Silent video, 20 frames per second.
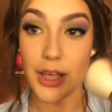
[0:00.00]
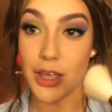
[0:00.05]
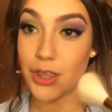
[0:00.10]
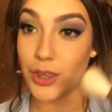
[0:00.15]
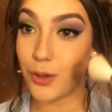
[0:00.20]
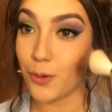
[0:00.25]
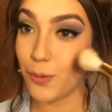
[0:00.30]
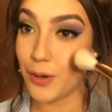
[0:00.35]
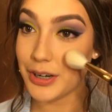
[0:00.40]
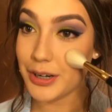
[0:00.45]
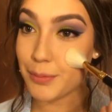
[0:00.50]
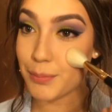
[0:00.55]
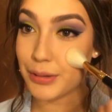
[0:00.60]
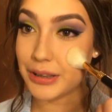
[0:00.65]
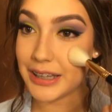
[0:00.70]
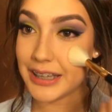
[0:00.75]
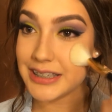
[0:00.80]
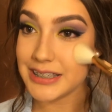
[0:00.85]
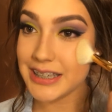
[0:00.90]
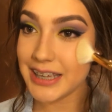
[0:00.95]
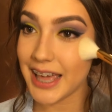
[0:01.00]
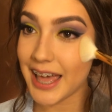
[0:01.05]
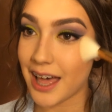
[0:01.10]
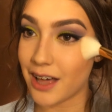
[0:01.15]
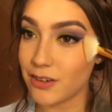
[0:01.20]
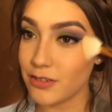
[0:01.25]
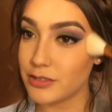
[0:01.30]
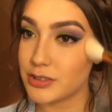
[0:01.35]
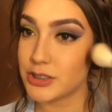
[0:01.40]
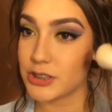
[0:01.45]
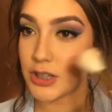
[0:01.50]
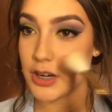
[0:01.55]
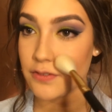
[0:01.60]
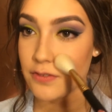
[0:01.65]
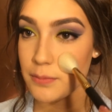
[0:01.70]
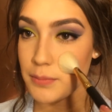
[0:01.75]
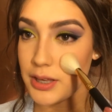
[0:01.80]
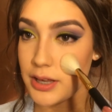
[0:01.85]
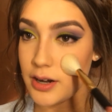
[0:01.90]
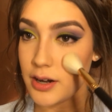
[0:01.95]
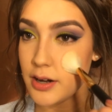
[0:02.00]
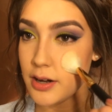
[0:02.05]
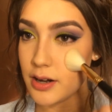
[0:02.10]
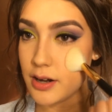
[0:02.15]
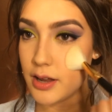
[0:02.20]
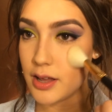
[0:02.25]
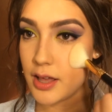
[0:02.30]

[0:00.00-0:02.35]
You want to blend it out, start from here,